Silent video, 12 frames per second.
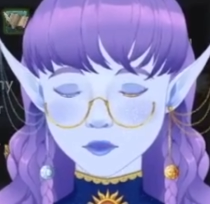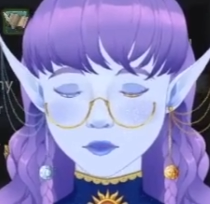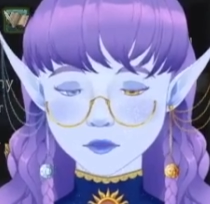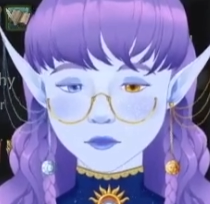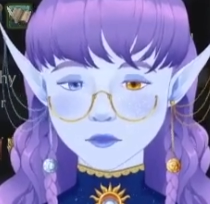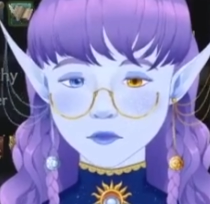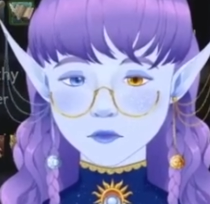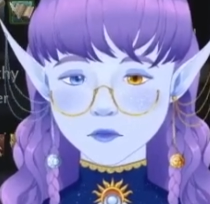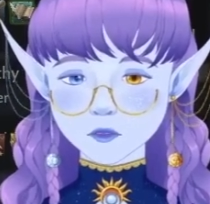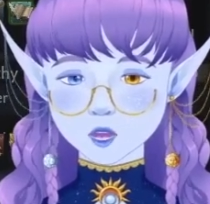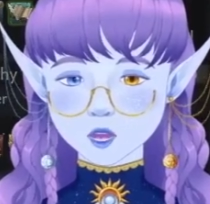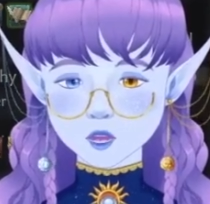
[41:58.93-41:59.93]
who
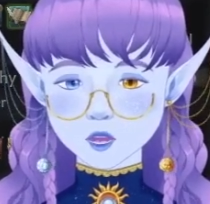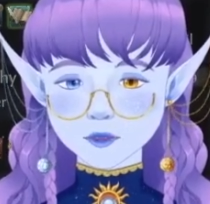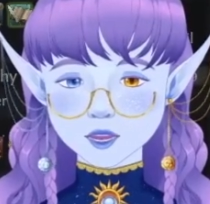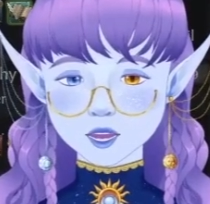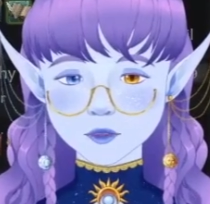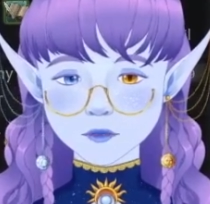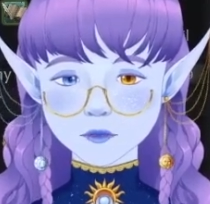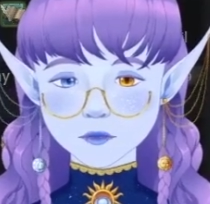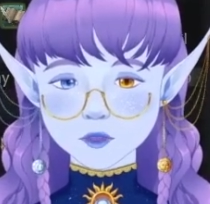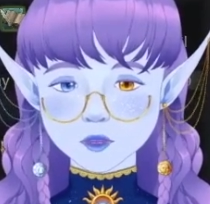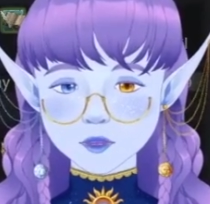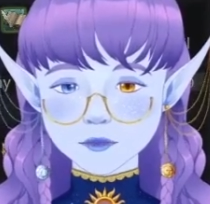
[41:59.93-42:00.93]
are, wait,
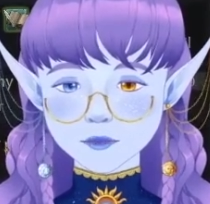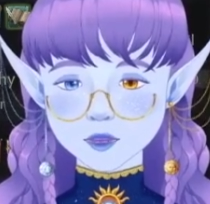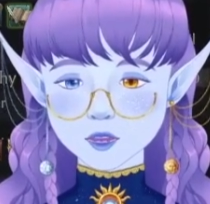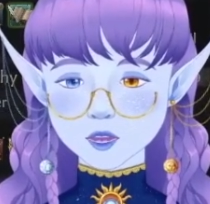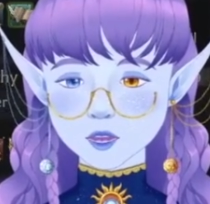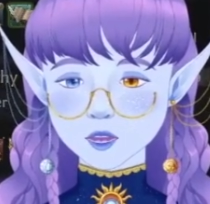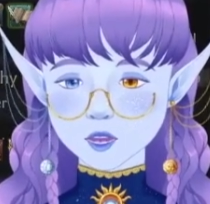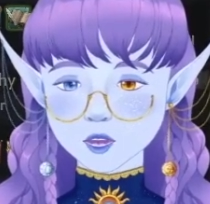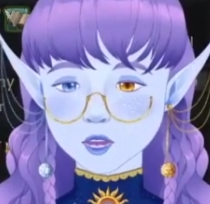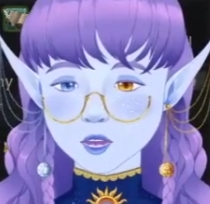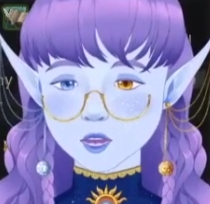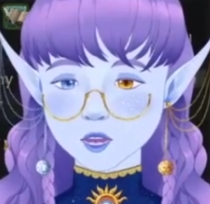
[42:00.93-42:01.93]
if
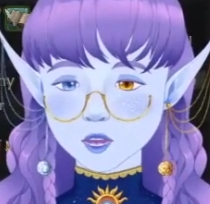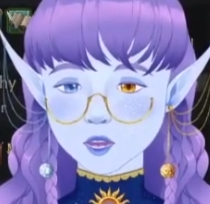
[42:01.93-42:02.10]
I,